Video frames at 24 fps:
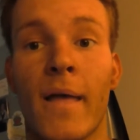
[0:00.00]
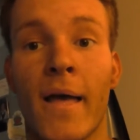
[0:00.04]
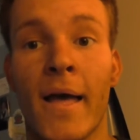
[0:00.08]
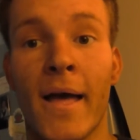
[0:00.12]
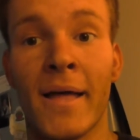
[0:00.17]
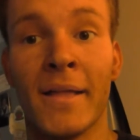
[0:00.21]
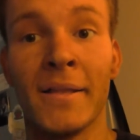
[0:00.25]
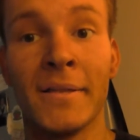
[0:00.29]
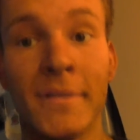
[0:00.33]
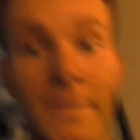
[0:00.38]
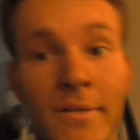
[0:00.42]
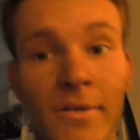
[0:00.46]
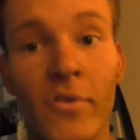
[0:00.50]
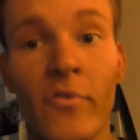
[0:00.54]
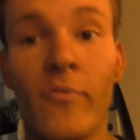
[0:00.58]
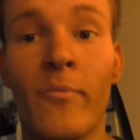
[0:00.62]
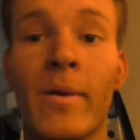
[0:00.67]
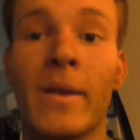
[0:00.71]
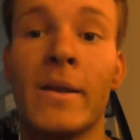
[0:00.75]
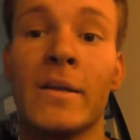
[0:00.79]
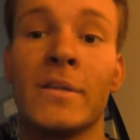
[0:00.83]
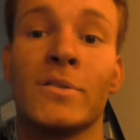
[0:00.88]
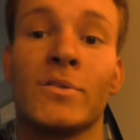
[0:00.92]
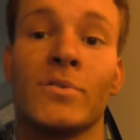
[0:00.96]
And I've
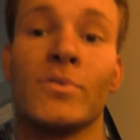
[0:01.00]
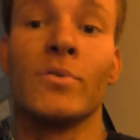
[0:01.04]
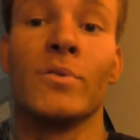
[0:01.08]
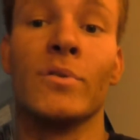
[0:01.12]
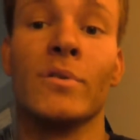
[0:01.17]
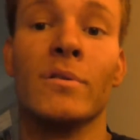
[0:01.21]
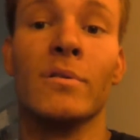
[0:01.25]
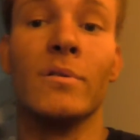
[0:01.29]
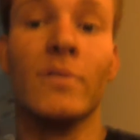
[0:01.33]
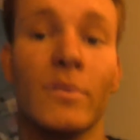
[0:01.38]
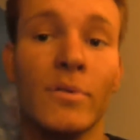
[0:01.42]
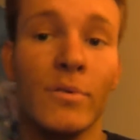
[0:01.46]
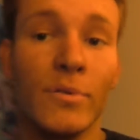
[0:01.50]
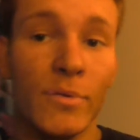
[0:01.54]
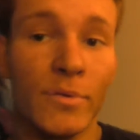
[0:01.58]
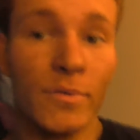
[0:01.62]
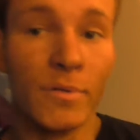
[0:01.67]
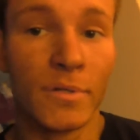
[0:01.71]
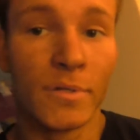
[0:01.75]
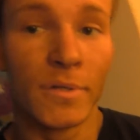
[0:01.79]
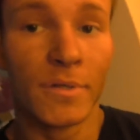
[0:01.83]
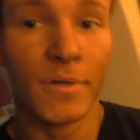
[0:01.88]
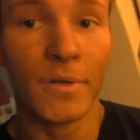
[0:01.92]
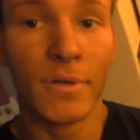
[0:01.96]
managed to
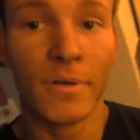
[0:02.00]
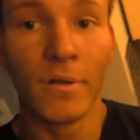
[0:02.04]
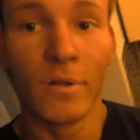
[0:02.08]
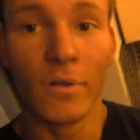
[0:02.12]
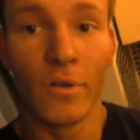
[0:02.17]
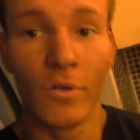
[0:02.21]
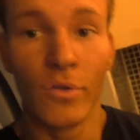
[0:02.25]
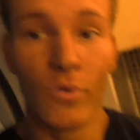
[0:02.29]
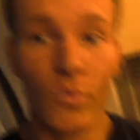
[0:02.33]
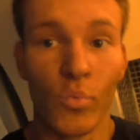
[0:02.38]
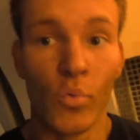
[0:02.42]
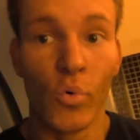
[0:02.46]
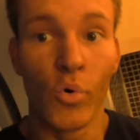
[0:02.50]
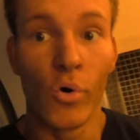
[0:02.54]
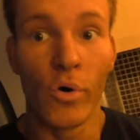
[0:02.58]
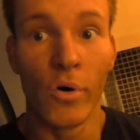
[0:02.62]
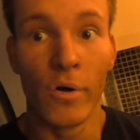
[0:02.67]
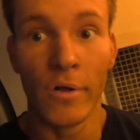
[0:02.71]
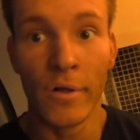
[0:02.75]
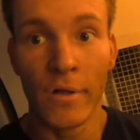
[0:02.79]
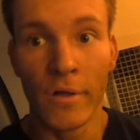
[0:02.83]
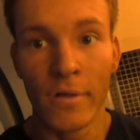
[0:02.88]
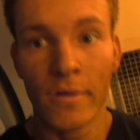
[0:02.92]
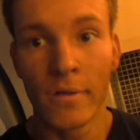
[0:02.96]
lose a lot of the
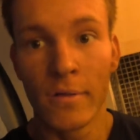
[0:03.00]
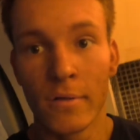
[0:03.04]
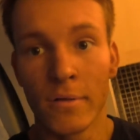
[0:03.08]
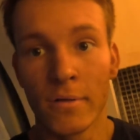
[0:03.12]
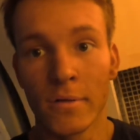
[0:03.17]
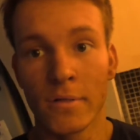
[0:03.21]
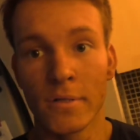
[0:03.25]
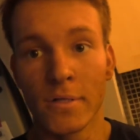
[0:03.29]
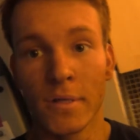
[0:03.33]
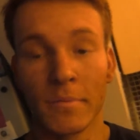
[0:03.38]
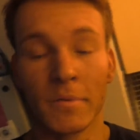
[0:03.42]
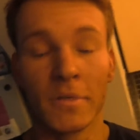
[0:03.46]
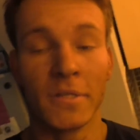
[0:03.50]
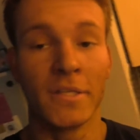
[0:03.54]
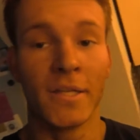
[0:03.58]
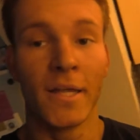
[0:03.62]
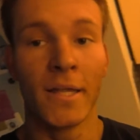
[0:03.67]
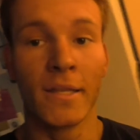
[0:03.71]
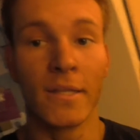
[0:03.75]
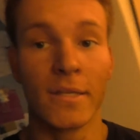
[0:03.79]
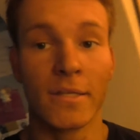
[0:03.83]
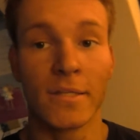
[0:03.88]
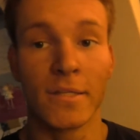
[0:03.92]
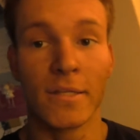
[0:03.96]
water
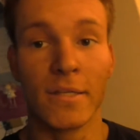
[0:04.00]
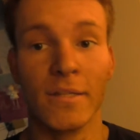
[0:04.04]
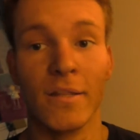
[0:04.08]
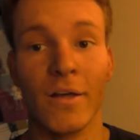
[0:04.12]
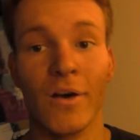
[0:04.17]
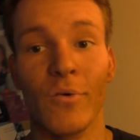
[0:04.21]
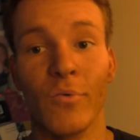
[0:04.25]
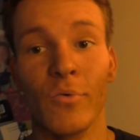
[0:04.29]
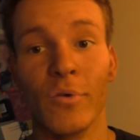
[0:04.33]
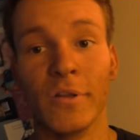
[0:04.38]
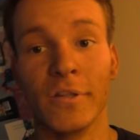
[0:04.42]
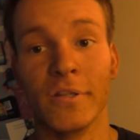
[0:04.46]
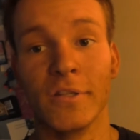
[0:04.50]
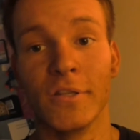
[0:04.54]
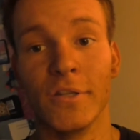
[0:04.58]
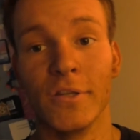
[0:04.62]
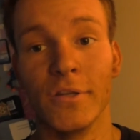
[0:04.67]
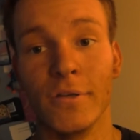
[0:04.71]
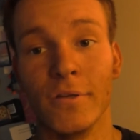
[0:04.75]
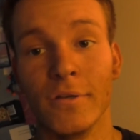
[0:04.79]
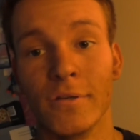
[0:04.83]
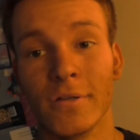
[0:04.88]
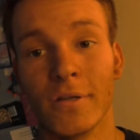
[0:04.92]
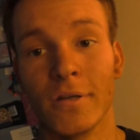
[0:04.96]
subcutaneously that I wanted to
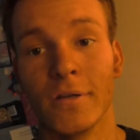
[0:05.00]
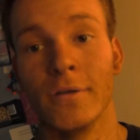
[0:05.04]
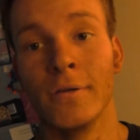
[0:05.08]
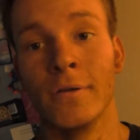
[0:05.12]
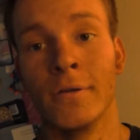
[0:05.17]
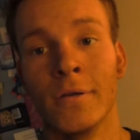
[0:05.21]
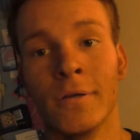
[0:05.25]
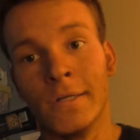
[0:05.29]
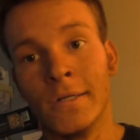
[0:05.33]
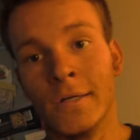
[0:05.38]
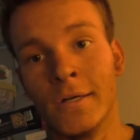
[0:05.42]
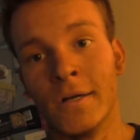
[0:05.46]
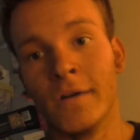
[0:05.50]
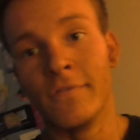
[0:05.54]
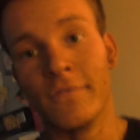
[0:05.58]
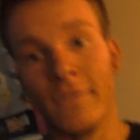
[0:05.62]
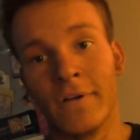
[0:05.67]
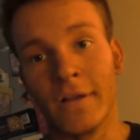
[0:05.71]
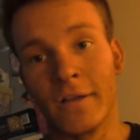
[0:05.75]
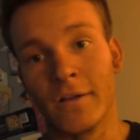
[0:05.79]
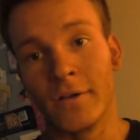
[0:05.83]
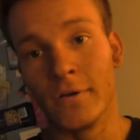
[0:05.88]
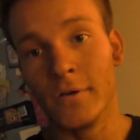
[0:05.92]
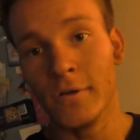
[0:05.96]
do, so
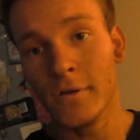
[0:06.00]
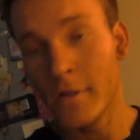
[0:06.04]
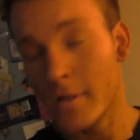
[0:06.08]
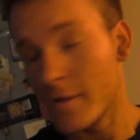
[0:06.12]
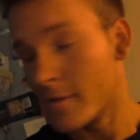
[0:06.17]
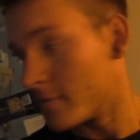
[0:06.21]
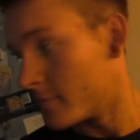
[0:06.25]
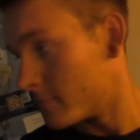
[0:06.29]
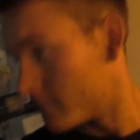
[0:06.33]
thank God.